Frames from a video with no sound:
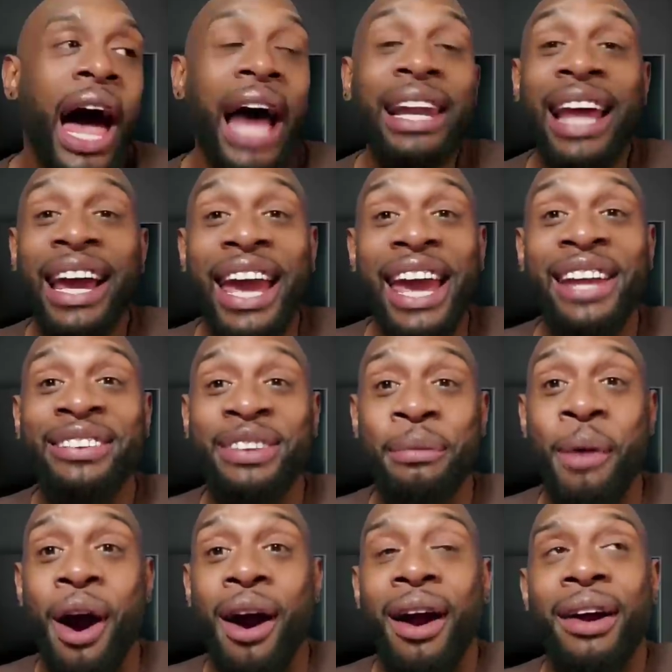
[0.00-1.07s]
I like
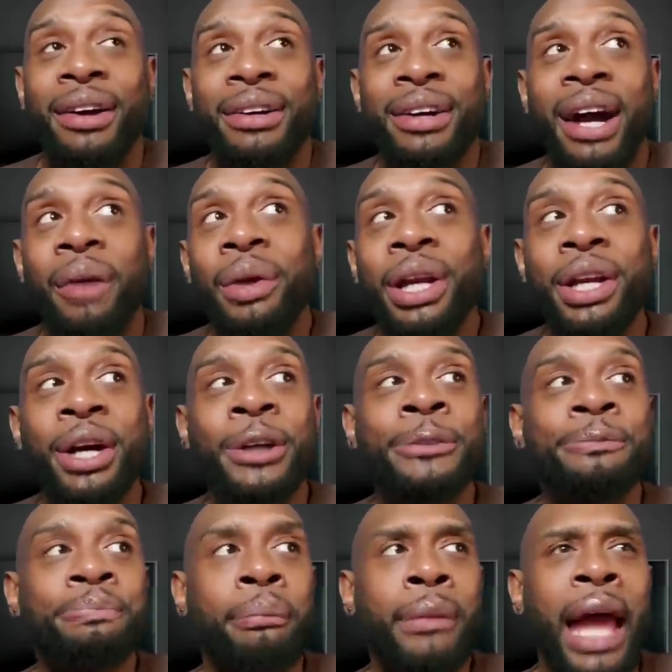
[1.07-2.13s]
ASMR. I really
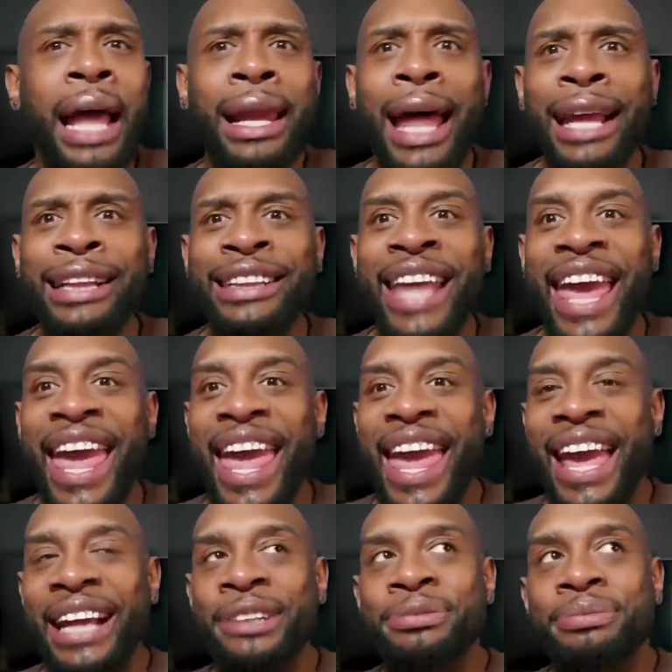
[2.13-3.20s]
do. I like
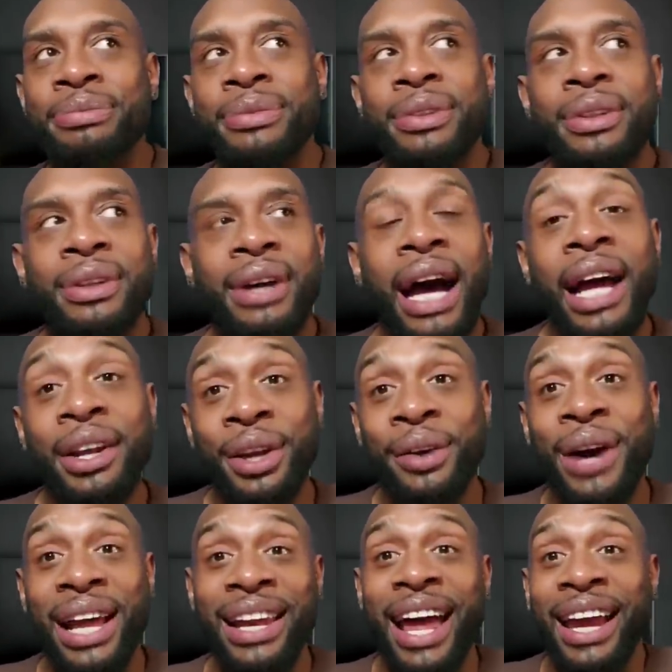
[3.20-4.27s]
that. I do.
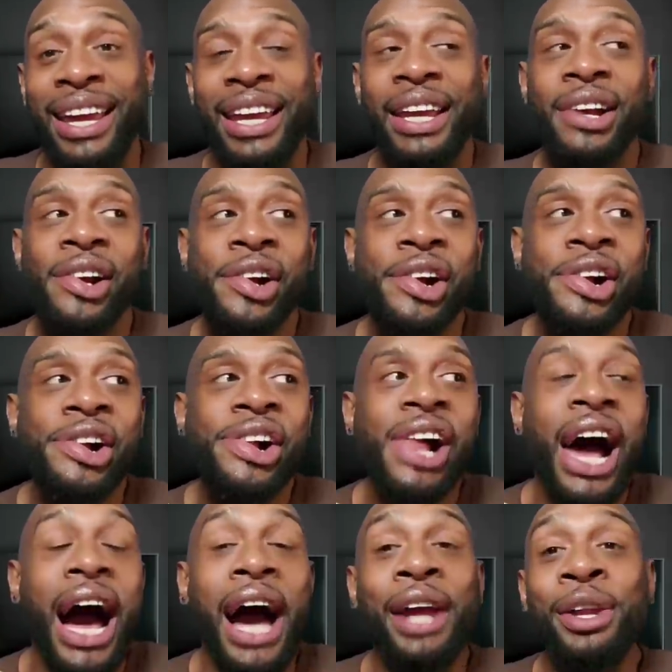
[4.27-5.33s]
I like it.
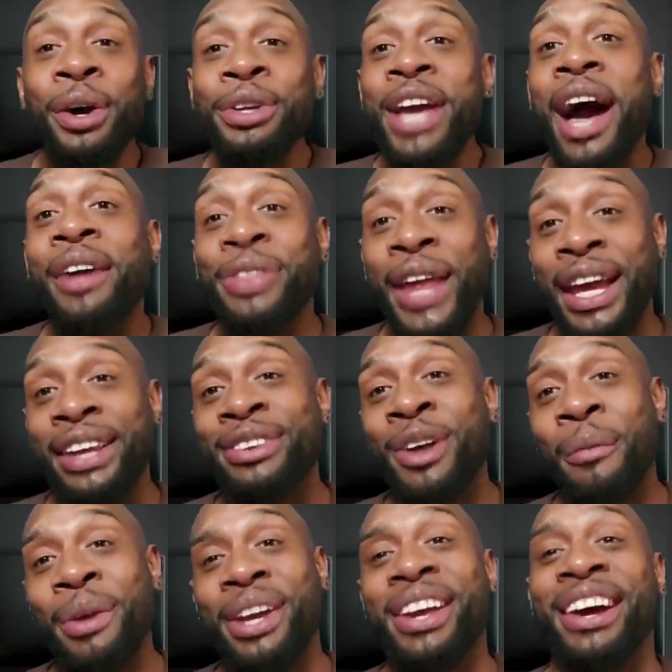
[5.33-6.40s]
I know y'all think
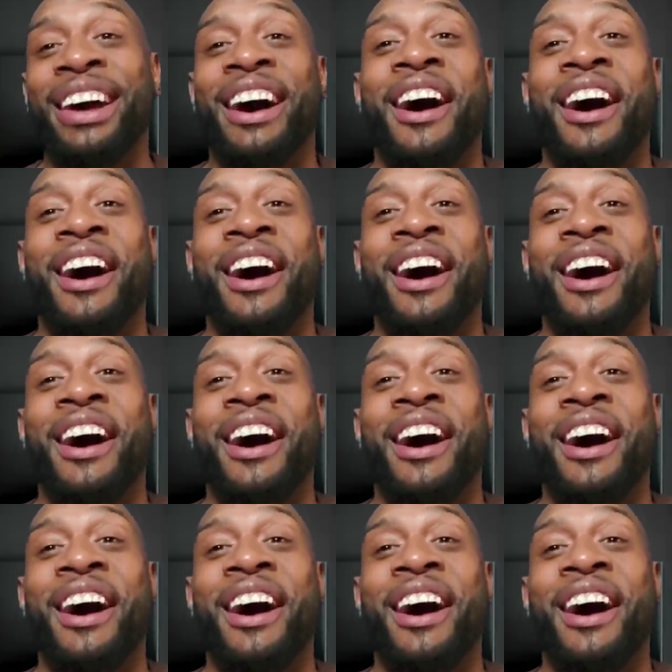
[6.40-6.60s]
it's going to be